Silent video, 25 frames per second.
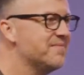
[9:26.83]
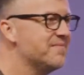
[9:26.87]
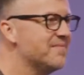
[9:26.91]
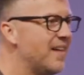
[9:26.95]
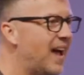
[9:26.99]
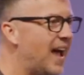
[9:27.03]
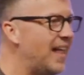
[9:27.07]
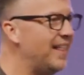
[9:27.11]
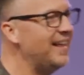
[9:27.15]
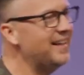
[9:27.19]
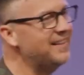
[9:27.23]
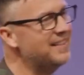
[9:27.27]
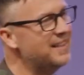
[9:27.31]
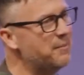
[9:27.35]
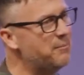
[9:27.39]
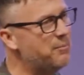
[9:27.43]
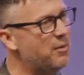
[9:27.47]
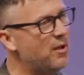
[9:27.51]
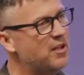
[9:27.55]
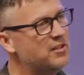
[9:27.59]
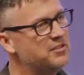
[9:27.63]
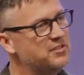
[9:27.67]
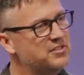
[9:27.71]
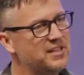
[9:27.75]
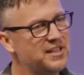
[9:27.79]
I like that
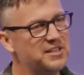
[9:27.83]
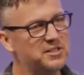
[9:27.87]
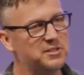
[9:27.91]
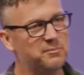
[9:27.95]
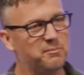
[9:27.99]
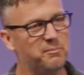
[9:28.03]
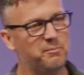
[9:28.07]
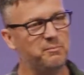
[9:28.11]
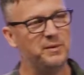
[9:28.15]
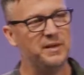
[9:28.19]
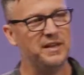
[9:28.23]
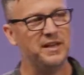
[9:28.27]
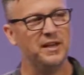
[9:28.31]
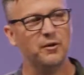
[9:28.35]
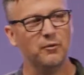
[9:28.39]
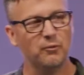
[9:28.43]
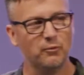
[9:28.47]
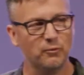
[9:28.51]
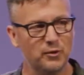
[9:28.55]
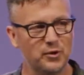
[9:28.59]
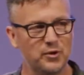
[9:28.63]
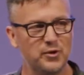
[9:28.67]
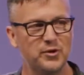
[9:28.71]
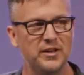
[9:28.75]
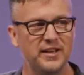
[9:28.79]
Paul says being
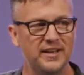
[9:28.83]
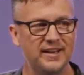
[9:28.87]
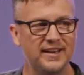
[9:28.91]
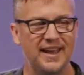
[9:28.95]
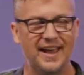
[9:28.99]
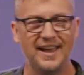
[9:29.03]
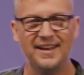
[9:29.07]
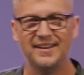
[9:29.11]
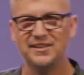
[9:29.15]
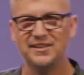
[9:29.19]
rooted and